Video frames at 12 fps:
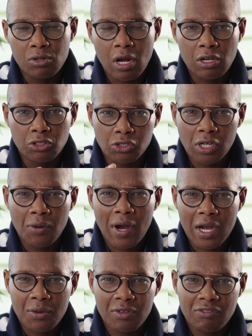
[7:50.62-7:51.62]
usually
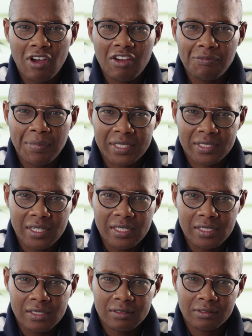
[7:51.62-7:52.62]
work with
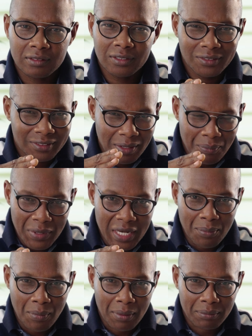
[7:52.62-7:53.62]
5%. It's the
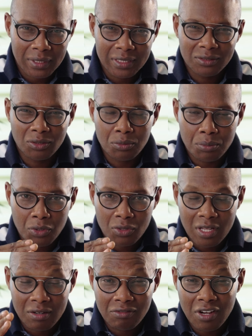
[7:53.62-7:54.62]
minimum. It's not more
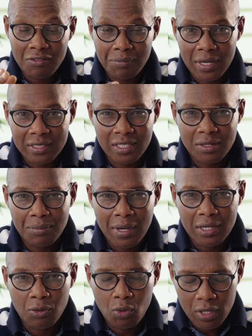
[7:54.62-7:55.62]
than 5% per
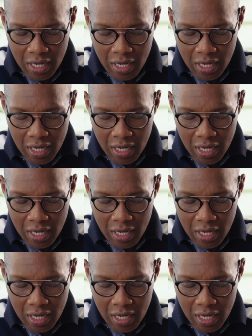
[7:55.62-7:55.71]
year. What